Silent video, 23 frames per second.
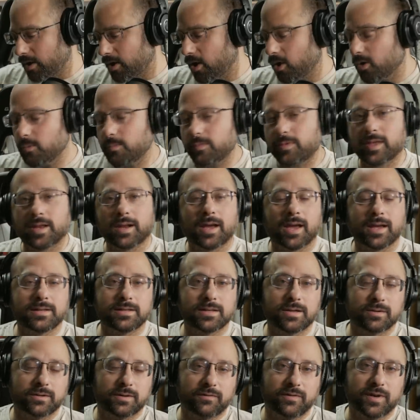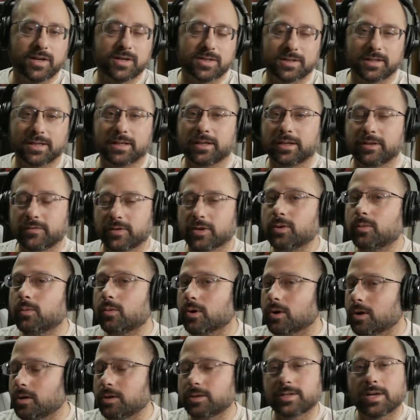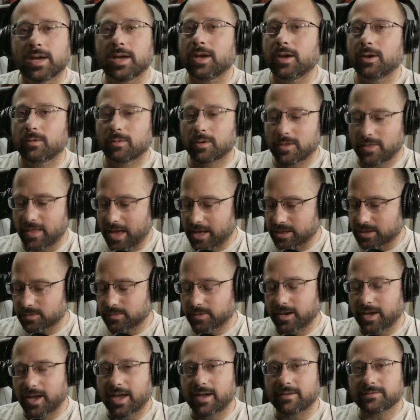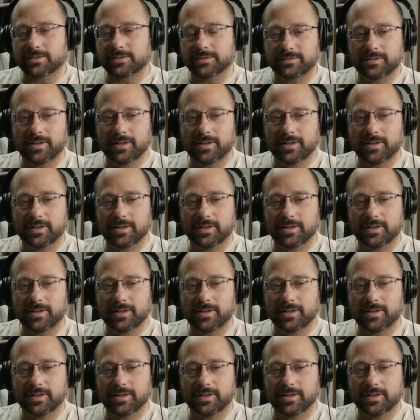I hope that I don't eventually live in a world where that's what I have to